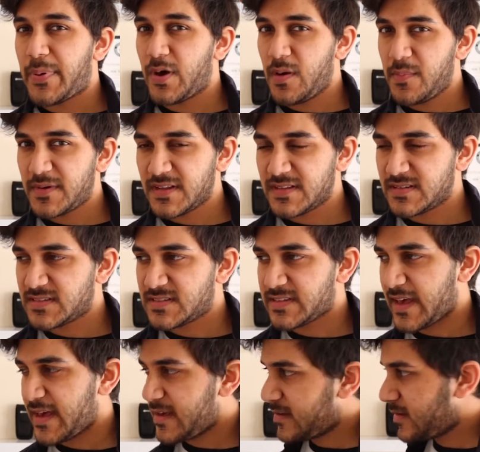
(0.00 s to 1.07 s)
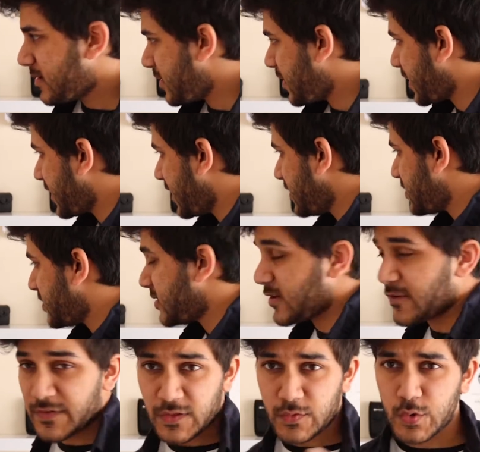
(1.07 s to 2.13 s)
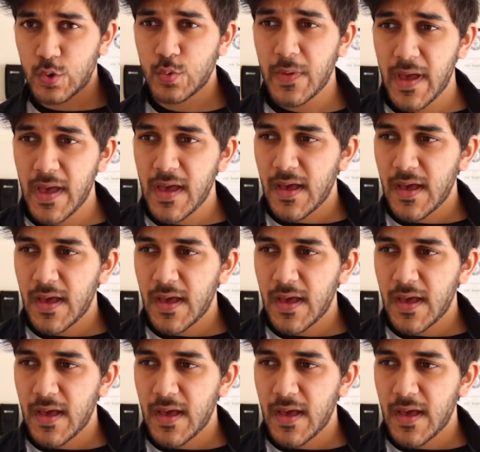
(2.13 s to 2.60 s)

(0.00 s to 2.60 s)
permanent set, I guess, you know, for the room.